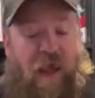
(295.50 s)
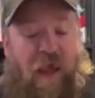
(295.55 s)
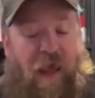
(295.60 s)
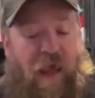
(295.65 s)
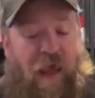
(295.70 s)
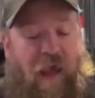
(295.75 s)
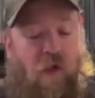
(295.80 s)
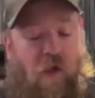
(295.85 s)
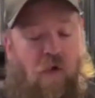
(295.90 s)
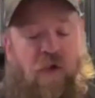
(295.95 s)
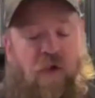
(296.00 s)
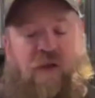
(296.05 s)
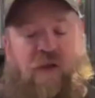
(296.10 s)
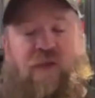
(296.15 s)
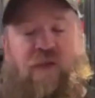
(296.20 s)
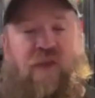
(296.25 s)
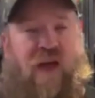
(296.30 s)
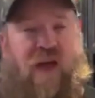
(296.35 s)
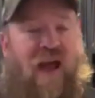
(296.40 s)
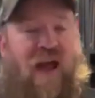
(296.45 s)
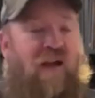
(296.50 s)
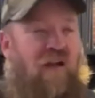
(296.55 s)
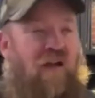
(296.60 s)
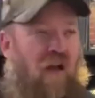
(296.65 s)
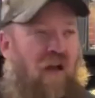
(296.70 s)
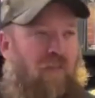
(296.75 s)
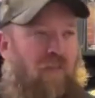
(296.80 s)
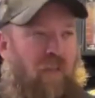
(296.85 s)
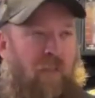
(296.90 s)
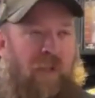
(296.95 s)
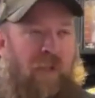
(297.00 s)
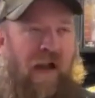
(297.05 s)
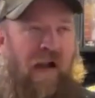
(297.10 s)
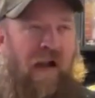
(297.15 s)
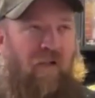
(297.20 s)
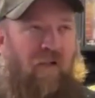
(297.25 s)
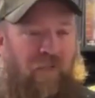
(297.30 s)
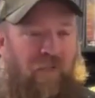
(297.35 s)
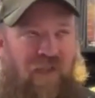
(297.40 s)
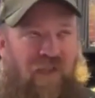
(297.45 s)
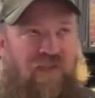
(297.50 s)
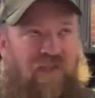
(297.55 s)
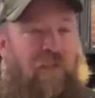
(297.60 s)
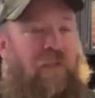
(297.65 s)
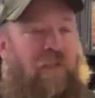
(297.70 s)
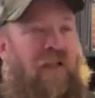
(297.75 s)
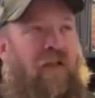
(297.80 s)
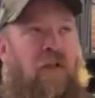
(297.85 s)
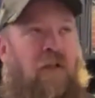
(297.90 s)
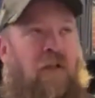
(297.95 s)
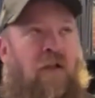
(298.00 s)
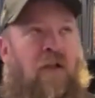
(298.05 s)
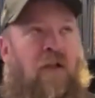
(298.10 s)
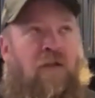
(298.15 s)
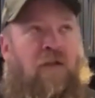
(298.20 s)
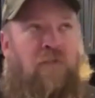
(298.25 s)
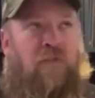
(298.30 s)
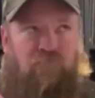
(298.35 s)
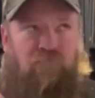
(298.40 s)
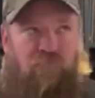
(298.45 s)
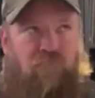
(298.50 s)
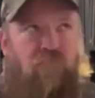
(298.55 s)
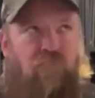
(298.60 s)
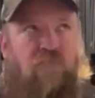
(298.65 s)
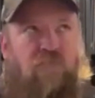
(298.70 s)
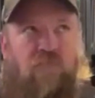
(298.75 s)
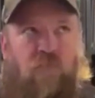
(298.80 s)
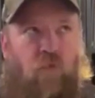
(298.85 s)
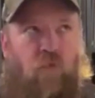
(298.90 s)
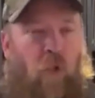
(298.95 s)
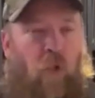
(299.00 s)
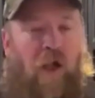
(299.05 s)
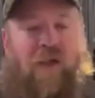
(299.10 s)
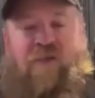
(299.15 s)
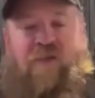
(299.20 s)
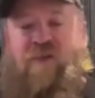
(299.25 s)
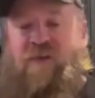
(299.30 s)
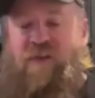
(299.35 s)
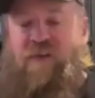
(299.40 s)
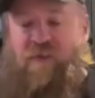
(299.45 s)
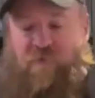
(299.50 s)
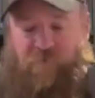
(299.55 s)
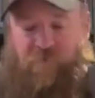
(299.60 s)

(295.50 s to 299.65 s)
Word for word: How did that come about? Because watching the